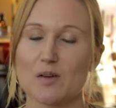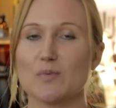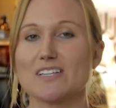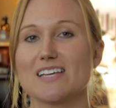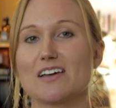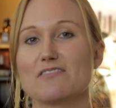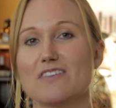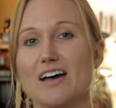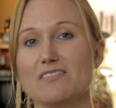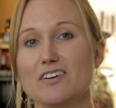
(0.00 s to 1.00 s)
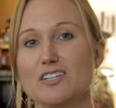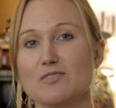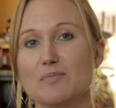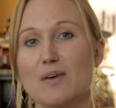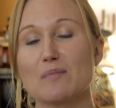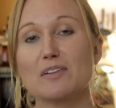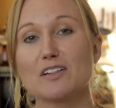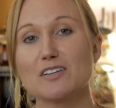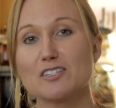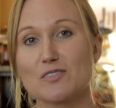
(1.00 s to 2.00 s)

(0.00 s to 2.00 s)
We take five hundred publicly